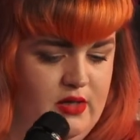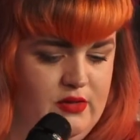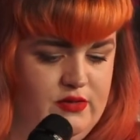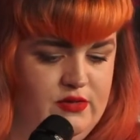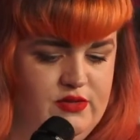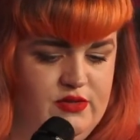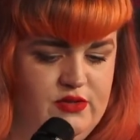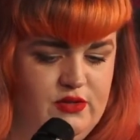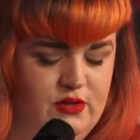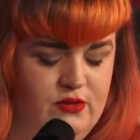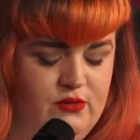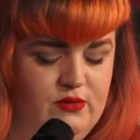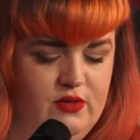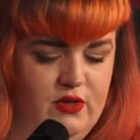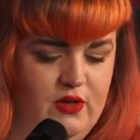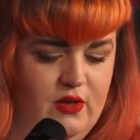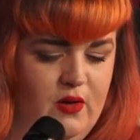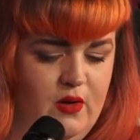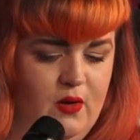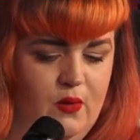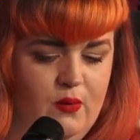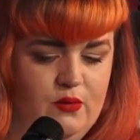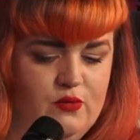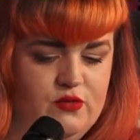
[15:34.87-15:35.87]

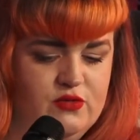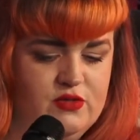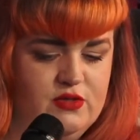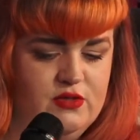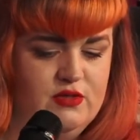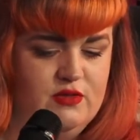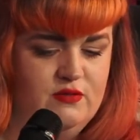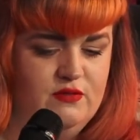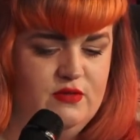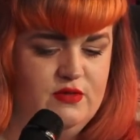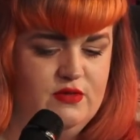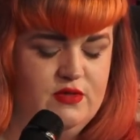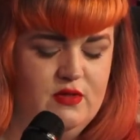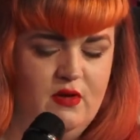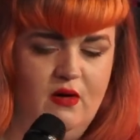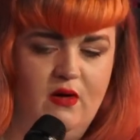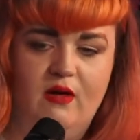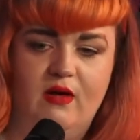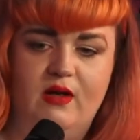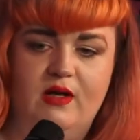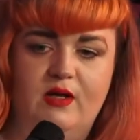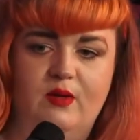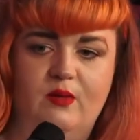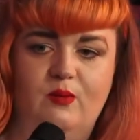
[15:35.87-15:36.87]
studio and just a different
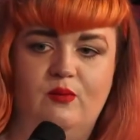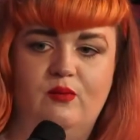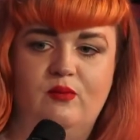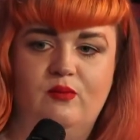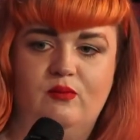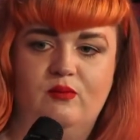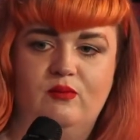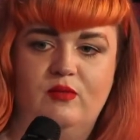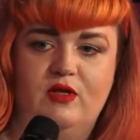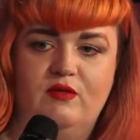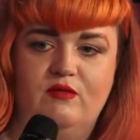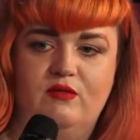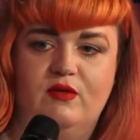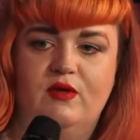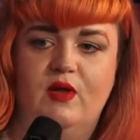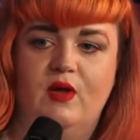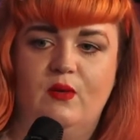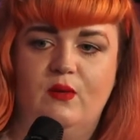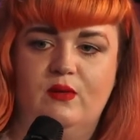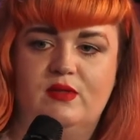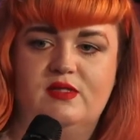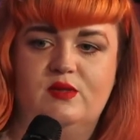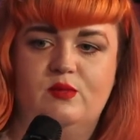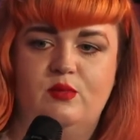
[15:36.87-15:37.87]
time, even
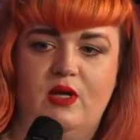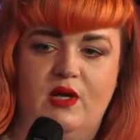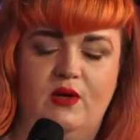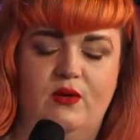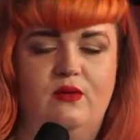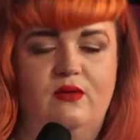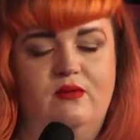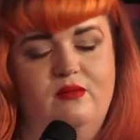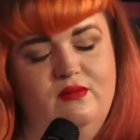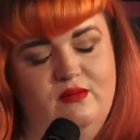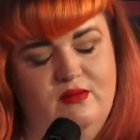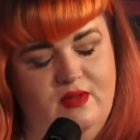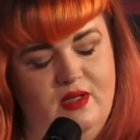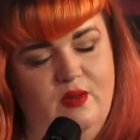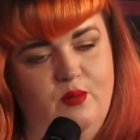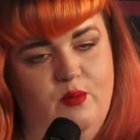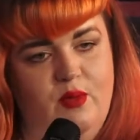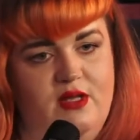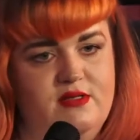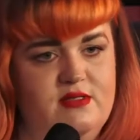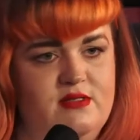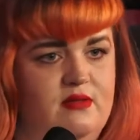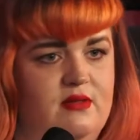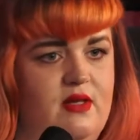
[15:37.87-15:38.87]
though it's about like
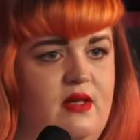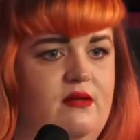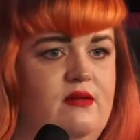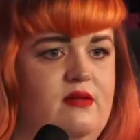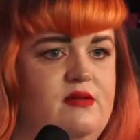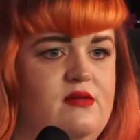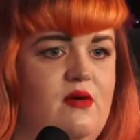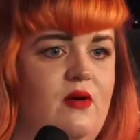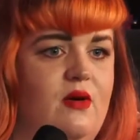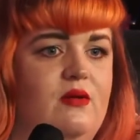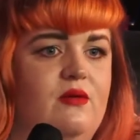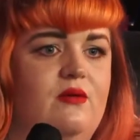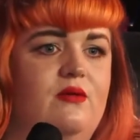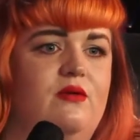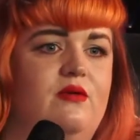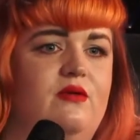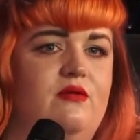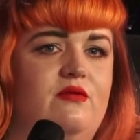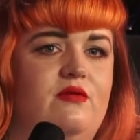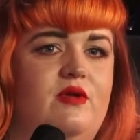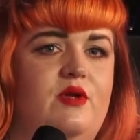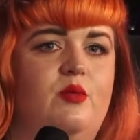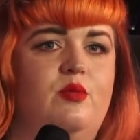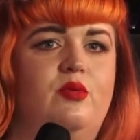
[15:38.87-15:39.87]
mental health, I thought it could
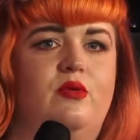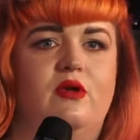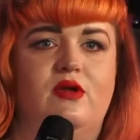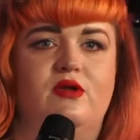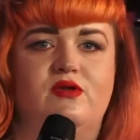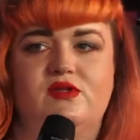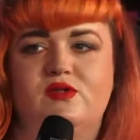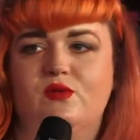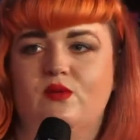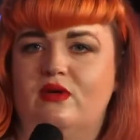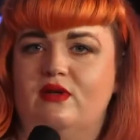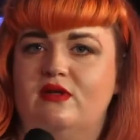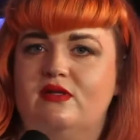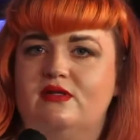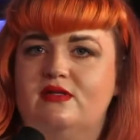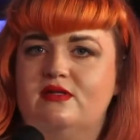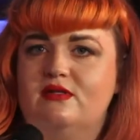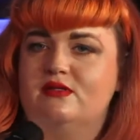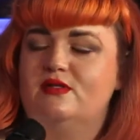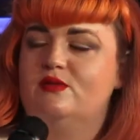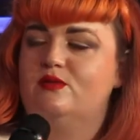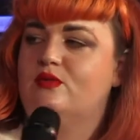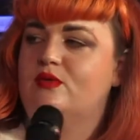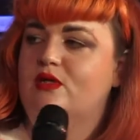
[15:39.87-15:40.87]
have fit, but I just wanted
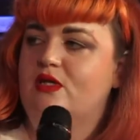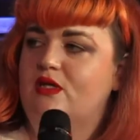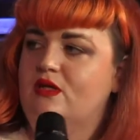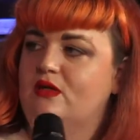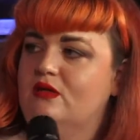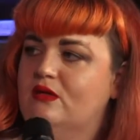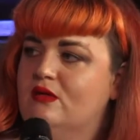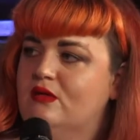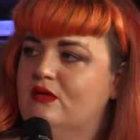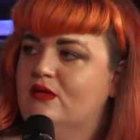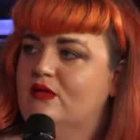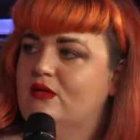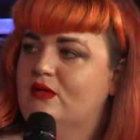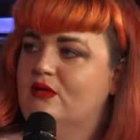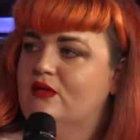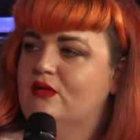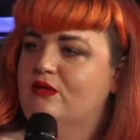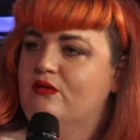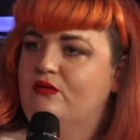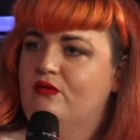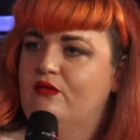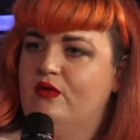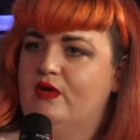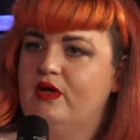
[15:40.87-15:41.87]
it to be
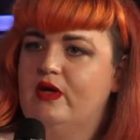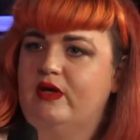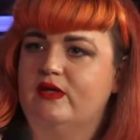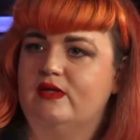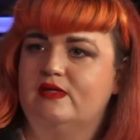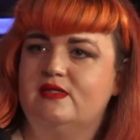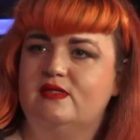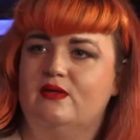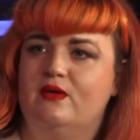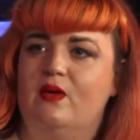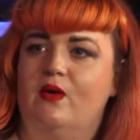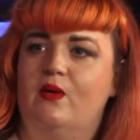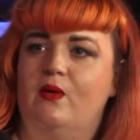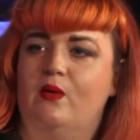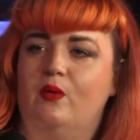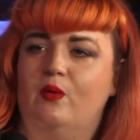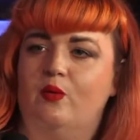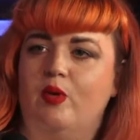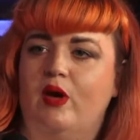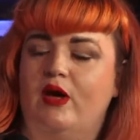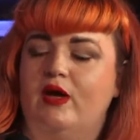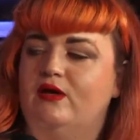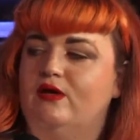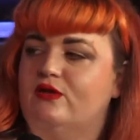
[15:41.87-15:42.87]
fit as the whole
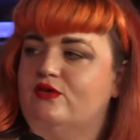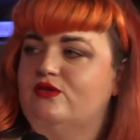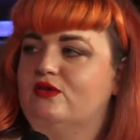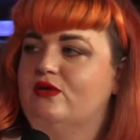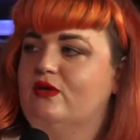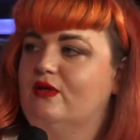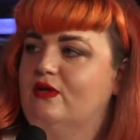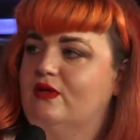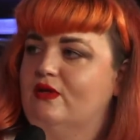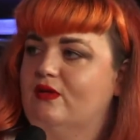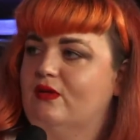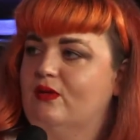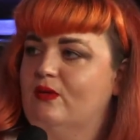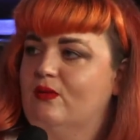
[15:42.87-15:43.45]
package. Like, you know.